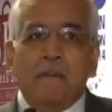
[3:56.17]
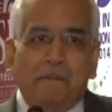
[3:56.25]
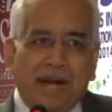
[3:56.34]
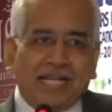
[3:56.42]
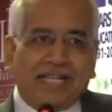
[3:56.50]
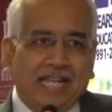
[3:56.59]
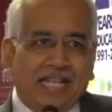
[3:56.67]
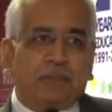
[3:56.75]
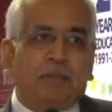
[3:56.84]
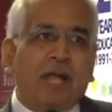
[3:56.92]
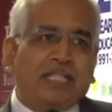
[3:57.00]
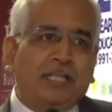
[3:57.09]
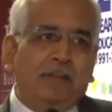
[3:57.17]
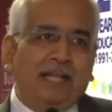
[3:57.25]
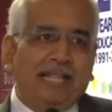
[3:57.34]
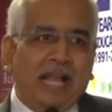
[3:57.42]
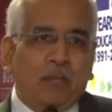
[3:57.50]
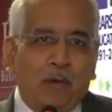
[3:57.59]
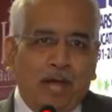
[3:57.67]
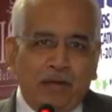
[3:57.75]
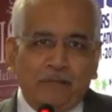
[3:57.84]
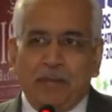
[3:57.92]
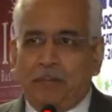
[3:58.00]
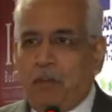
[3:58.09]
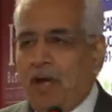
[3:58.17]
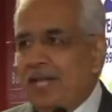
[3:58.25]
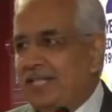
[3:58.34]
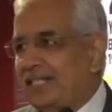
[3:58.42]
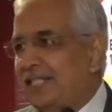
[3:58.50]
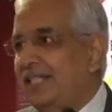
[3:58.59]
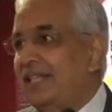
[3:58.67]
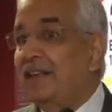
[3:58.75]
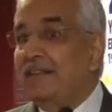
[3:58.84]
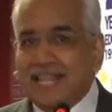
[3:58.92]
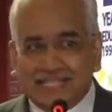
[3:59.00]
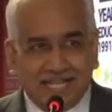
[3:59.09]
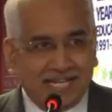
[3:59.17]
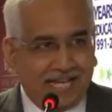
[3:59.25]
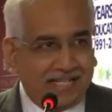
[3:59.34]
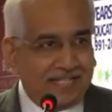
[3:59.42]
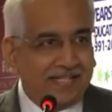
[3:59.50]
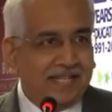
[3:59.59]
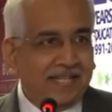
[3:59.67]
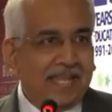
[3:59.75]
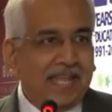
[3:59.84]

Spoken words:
but it's possible that one of the points resonate,